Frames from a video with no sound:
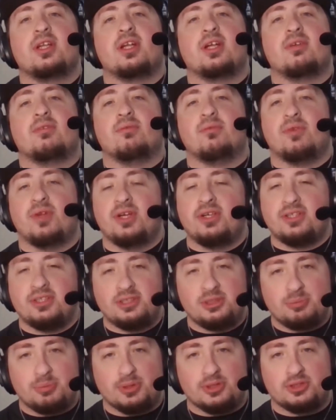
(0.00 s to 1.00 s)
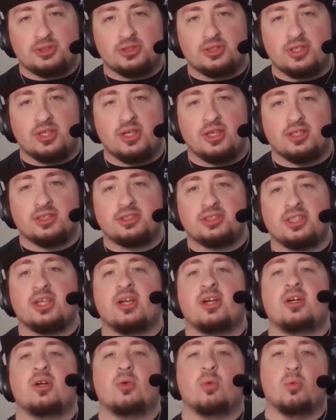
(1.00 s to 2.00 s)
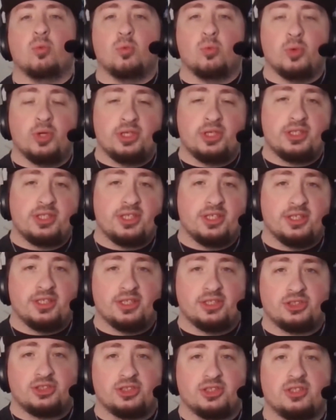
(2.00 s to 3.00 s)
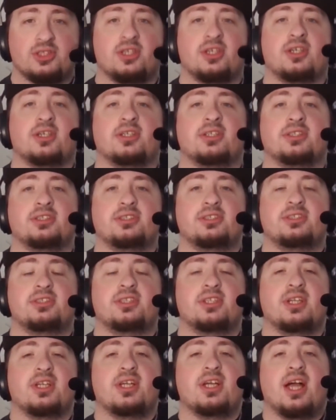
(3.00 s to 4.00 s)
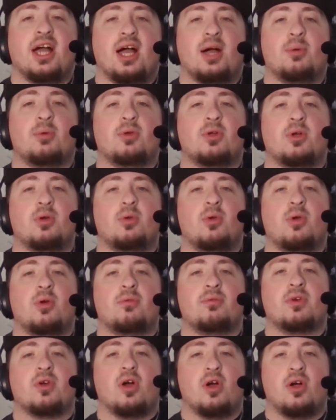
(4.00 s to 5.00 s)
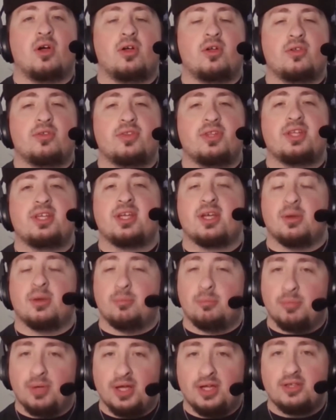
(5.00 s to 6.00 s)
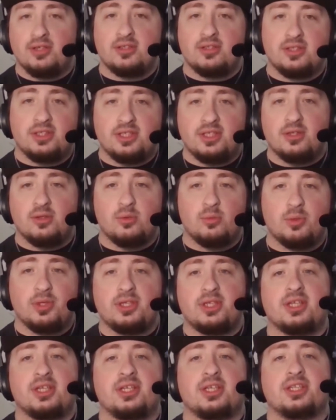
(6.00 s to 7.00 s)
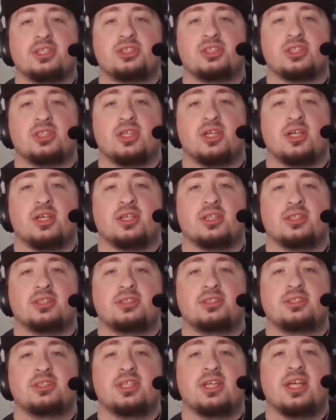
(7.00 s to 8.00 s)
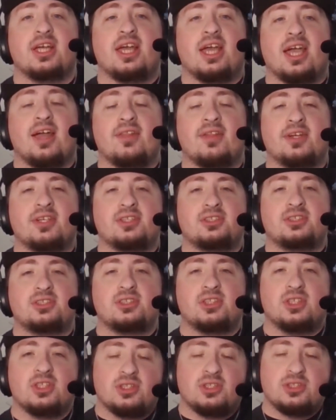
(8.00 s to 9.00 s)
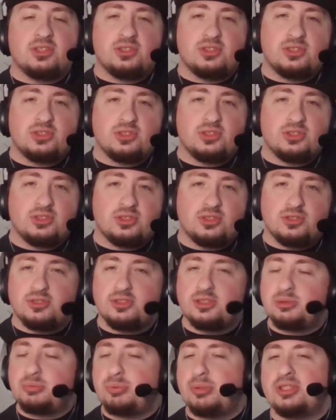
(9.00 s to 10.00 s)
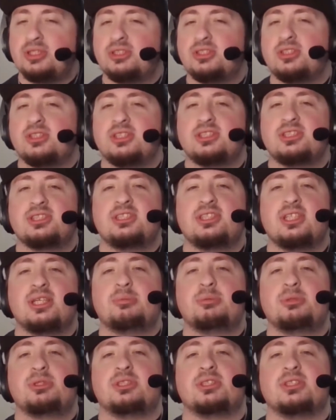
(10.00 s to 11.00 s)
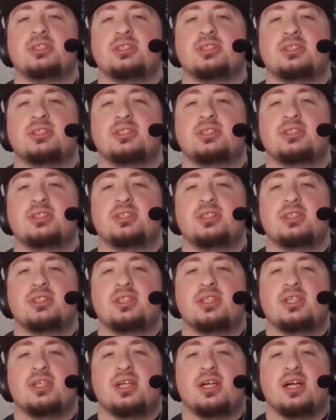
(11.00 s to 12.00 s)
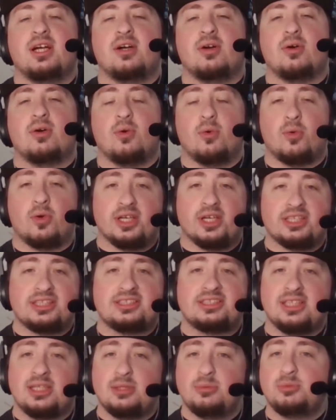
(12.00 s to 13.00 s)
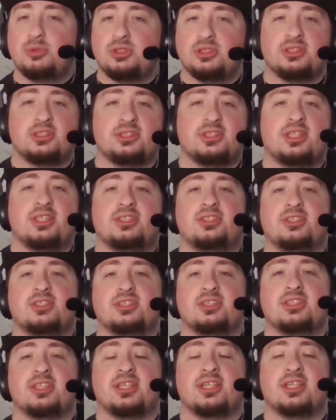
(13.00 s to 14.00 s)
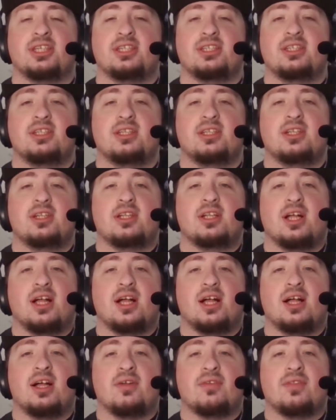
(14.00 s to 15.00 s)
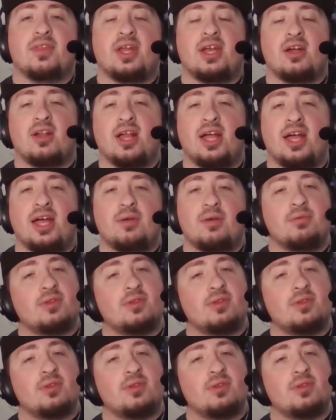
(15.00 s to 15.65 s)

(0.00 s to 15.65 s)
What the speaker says: very special cards that are win condition cards. I will go over all the Commander legal win condition cards, and there's two special exceptions, or exemptions I should say, that I'll have in